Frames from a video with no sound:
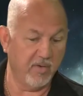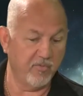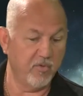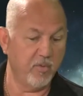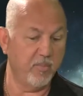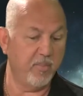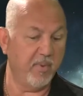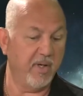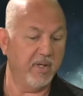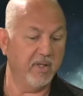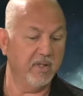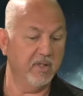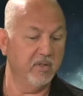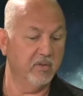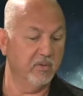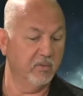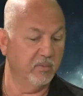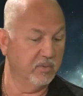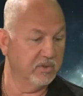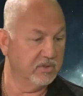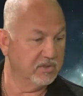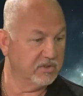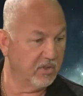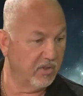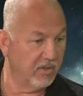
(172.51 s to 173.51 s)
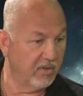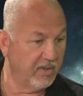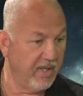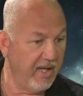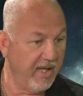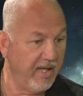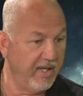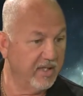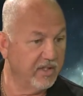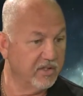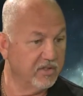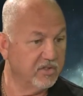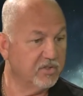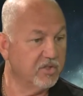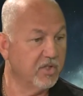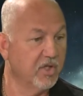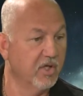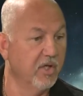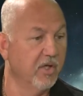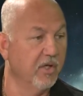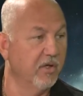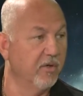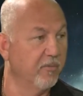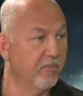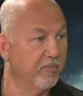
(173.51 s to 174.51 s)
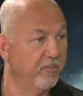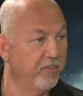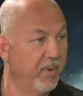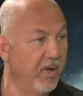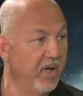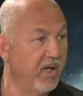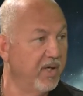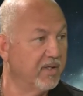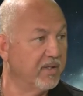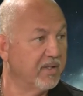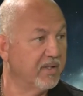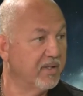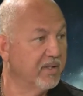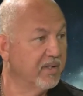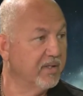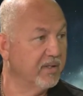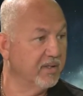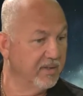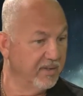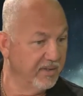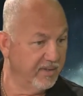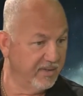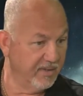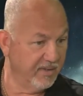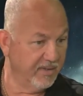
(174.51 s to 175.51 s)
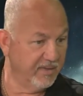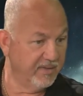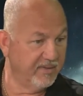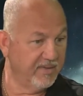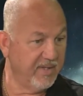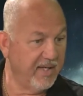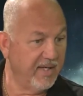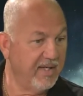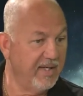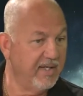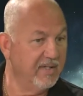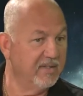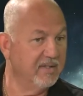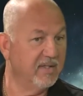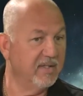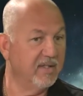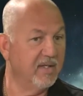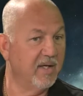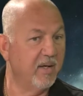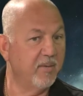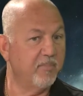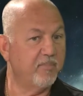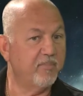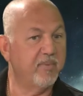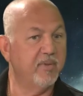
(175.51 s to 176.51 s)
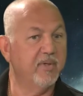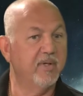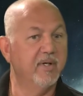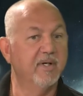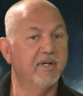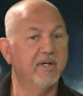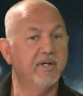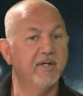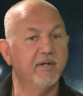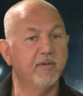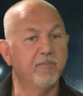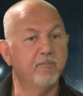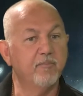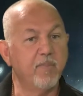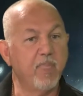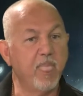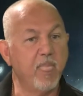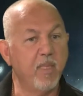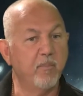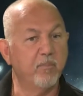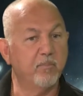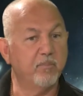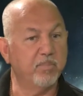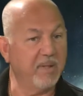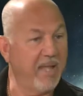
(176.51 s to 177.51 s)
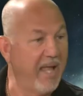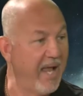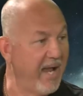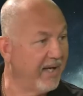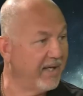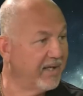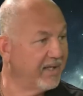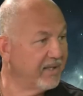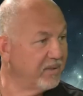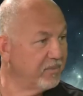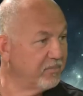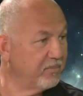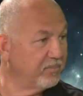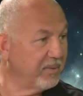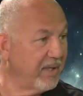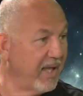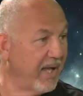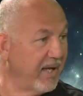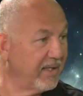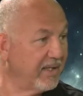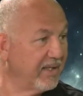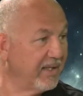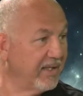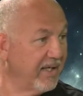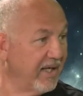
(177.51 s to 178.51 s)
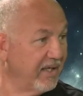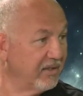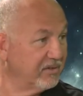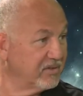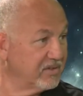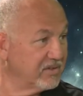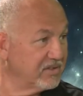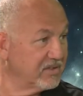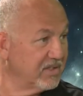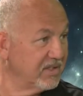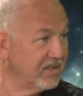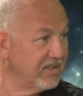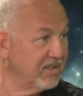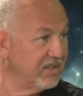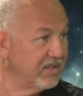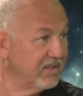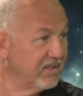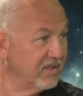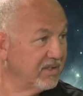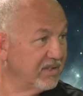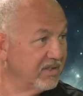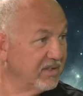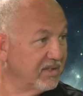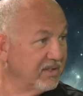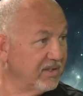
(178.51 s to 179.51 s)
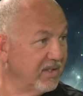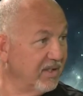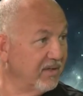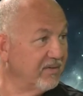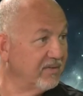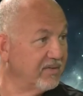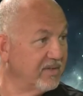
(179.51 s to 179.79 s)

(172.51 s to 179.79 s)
everybody was on edge. But uh, they ended up. Uh, black blackening out Black the out city. the whole town, yeah. yeah.